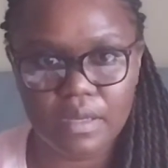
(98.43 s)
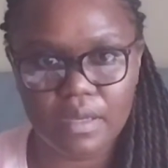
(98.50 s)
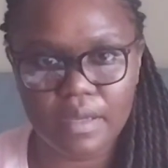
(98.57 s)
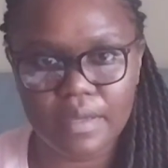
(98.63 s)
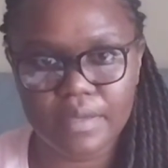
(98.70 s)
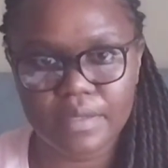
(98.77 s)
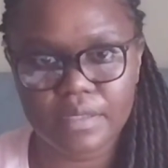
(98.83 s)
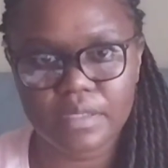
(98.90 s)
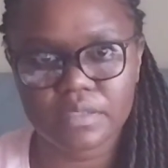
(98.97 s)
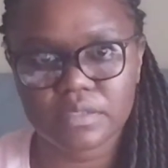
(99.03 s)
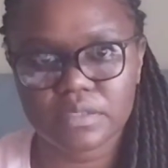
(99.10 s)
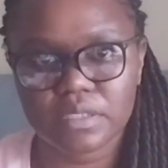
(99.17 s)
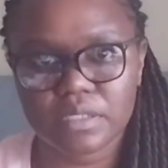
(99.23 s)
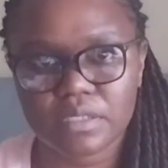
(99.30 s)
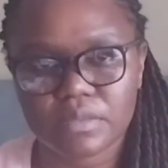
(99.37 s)
I had
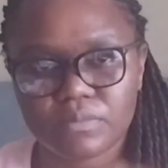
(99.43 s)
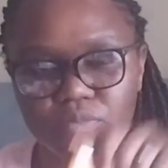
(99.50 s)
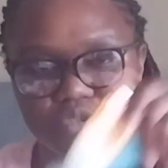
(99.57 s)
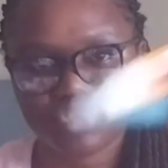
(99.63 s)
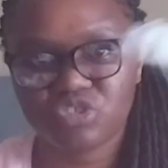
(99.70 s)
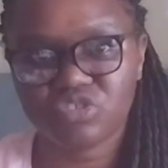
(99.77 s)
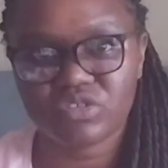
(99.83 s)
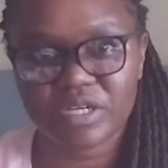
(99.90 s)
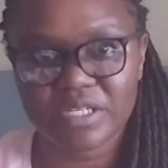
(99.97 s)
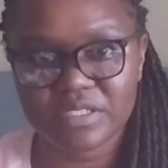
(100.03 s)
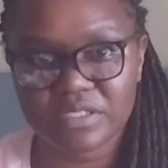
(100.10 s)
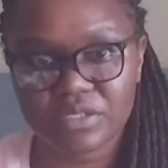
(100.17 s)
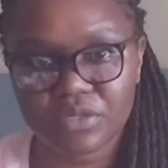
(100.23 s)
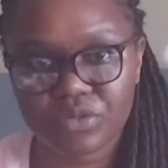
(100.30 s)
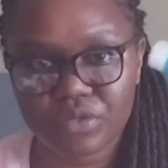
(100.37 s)

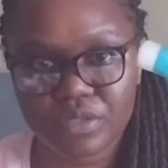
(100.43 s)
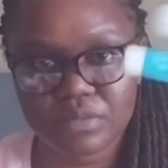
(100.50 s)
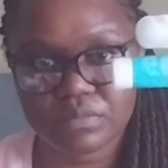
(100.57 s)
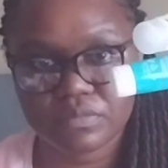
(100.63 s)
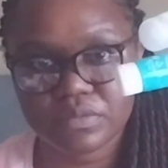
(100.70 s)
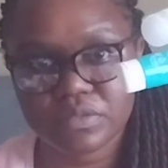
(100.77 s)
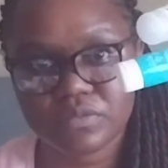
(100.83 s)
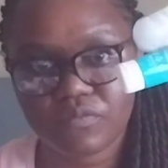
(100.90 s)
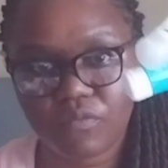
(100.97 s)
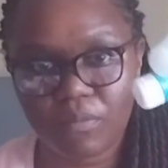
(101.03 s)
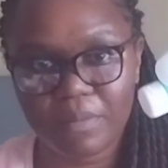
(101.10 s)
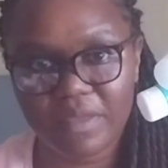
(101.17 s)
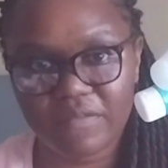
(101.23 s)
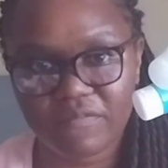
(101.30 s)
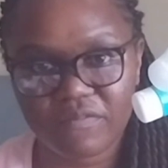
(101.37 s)
moisturizing creams for
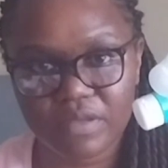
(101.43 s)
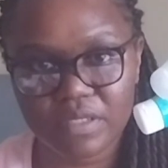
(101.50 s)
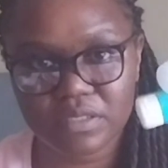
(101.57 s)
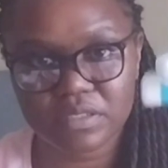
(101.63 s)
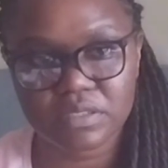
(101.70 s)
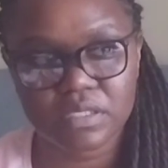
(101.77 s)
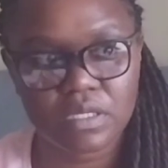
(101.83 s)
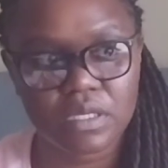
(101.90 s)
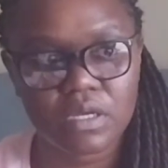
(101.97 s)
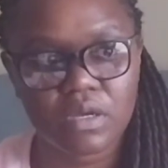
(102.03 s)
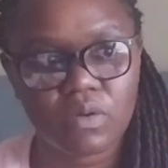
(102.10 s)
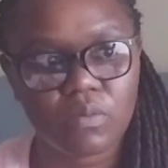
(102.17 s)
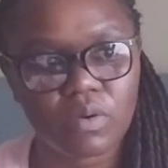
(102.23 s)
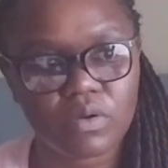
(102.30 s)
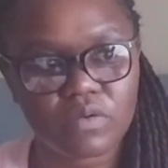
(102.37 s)
my face.
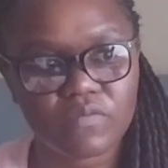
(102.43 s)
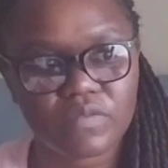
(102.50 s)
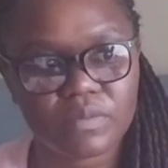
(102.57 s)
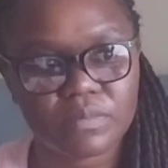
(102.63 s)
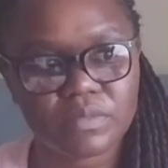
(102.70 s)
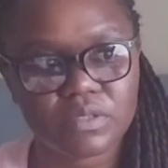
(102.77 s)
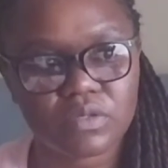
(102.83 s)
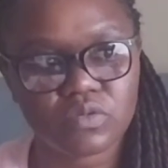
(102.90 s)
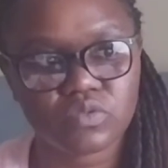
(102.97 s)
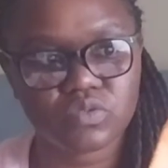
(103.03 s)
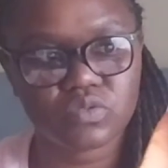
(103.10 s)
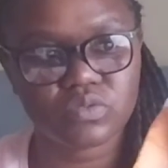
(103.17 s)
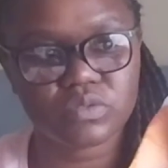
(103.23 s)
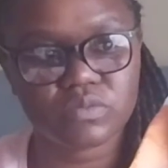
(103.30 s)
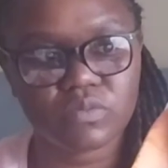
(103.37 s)
One of
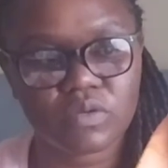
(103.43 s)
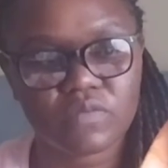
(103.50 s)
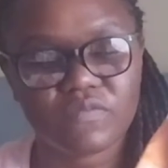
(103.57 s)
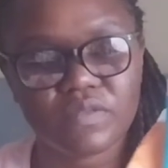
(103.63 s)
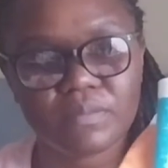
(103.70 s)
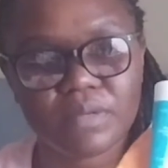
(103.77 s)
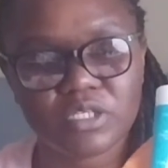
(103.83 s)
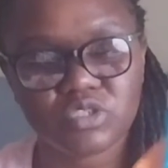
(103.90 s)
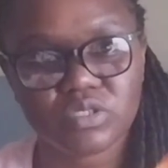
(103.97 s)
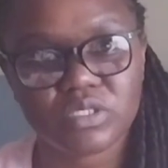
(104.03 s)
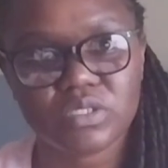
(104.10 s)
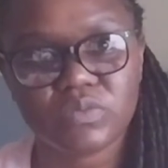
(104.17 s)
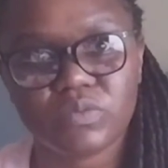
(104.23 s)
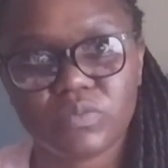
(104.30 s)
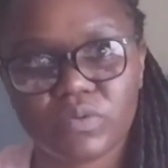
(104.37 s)
them
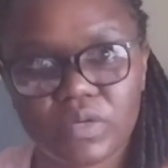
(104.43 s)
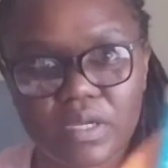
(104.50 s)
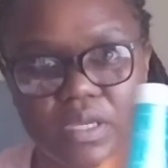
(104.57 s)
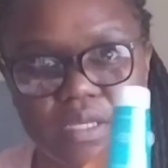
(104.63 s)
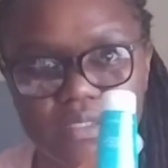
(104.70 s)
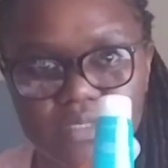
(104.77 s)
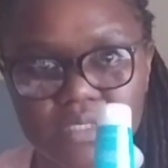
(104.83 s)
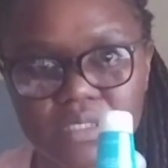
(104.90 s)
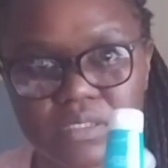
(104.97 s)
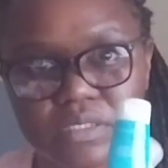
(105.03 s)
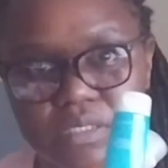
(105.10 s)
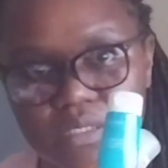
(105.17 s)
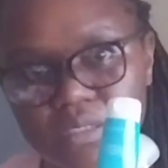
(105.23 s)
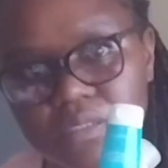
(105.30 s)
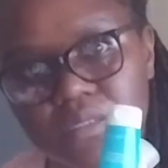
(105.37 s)
actually acts
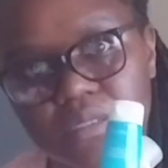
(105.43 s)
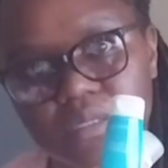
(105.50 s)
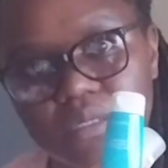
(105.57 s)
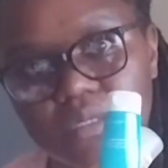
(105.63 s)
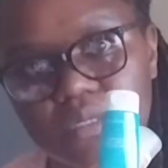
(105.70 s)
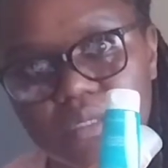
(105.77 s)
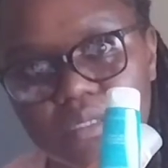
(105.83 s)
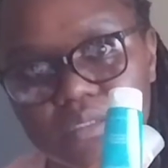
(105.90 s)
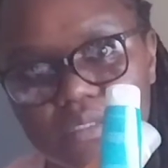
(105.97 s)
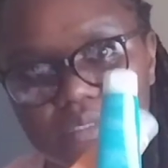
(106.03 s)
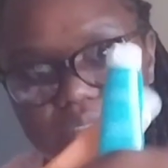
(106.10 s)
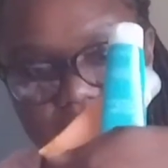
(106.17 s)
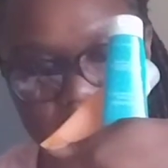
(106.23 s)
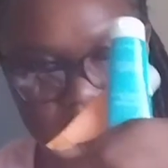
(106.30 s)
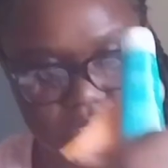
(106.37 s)
as a
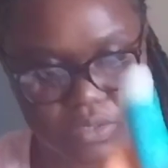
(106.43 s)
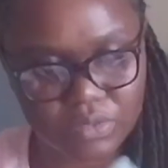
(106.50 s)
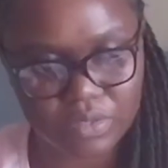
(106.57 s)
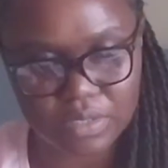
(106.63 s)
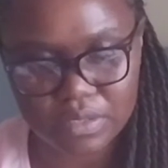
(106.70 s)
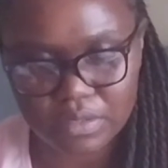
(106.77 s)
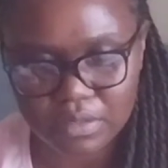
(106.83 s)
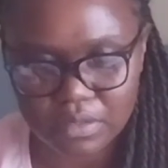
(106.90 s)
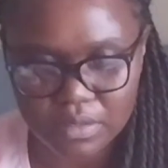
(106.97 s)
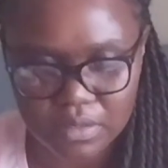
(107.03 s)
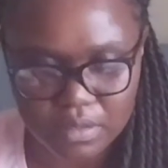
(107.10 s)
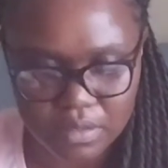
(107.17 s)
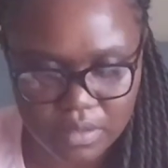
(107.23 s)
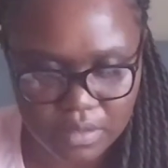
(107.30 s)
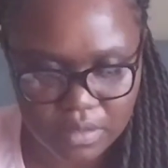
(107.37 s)
sunscreen.
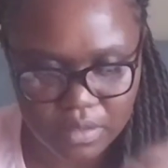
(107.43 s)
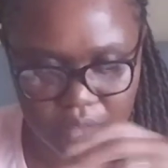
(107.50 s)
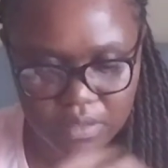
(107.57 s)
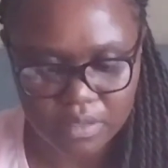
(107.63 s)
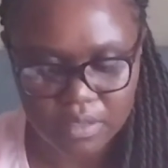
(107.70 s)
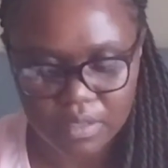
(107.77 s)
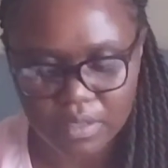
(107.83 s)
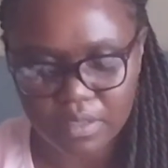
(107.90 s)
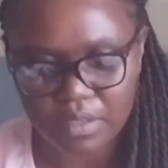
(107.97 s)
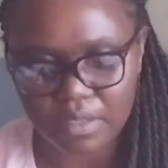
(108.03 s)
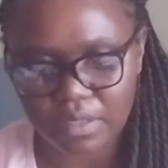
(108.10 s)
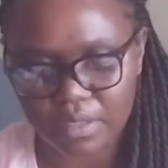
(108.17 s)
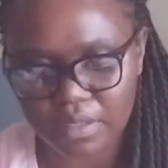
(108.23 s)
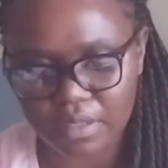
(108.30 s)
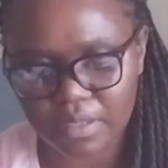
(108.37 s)

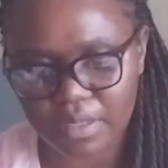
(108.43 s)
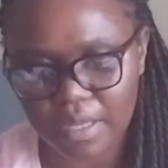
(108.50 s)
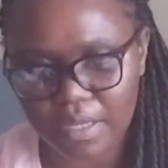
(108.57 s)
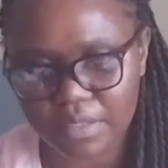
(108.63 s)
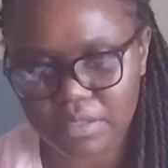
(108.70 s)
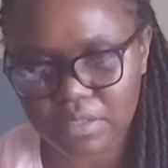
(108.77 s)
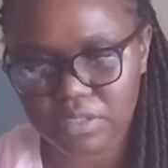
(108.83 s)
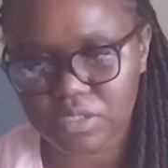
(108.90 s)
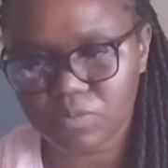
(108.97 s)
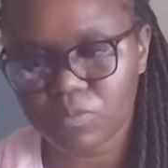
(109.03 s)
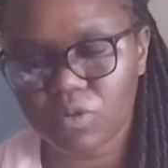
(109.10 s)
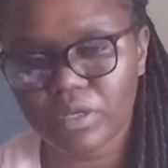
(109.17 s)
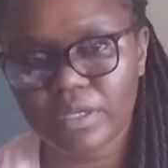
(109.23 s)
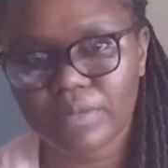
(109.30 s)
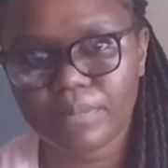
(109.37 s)
And then I had a
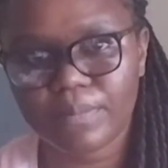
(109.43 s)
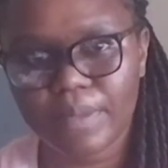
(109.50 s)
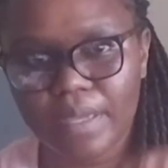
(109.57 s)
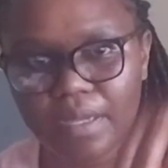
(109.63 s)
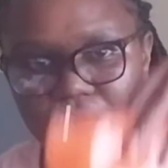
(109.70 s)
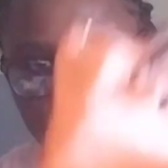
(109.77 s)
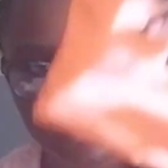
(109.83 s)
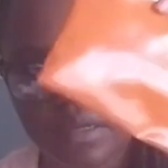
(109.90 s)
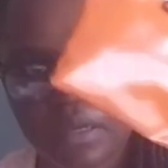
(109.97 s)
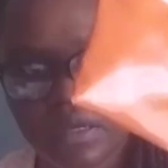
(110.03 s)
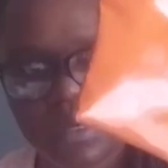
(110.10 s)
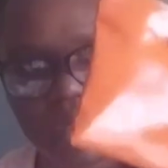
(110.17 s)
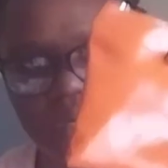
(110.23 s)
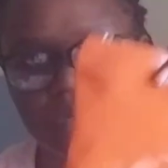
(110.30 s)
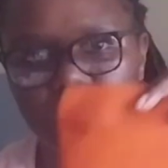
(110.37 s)
smaller bag
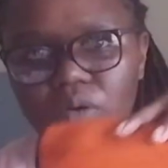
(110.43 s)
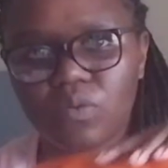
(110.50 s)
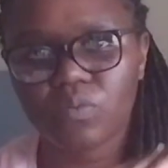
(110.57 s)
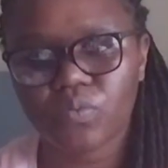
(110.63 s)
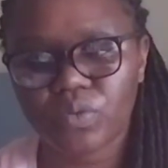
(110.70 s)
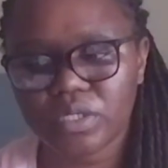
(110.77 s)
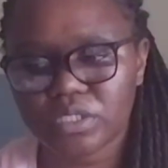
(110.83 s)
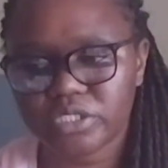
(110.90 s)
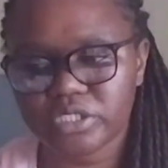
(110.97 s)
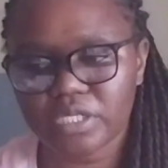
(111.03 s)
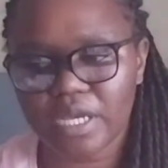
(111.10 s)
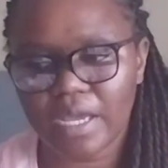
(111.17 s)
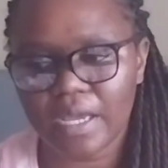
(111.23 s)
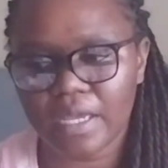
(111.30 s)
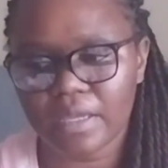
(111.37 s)
which
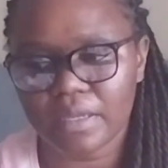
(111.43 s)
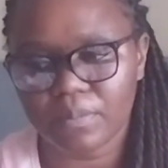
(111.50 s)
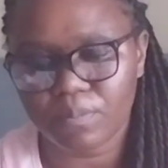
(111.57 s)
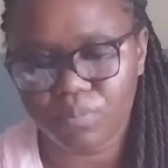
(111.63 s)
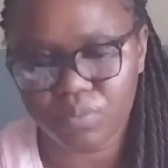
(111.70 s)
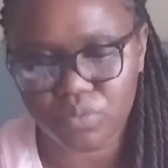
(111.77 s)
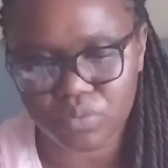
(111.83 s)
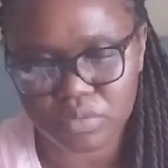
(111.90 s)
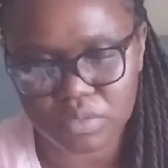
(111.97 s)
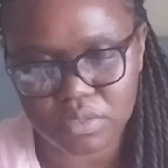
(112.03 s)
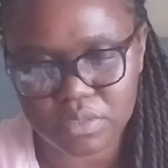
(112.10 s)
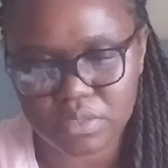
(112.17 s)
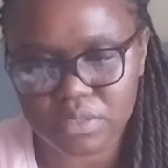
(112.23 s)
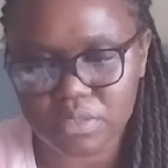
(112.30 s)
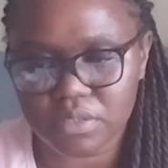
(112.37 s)
I
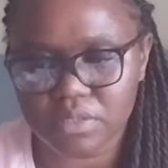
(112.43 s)
put